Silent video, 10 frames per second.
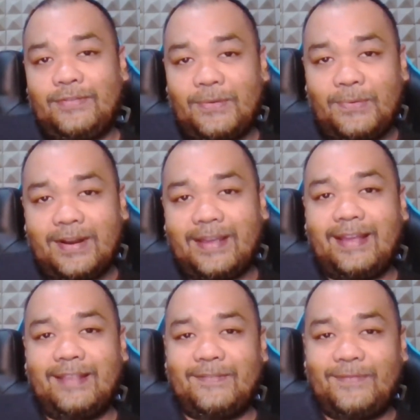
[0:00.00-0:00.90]
also want
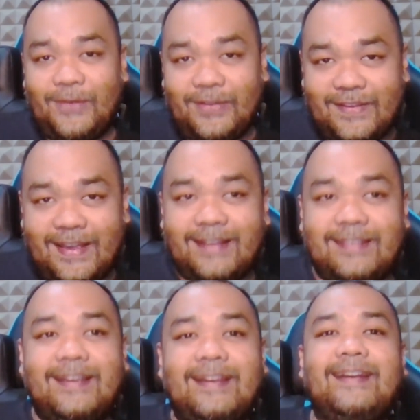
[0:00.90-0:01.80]
to get into voice
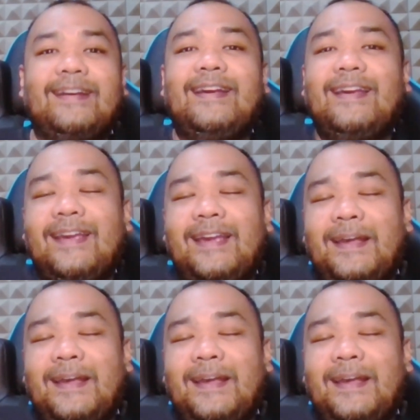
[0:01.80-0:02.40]
acting,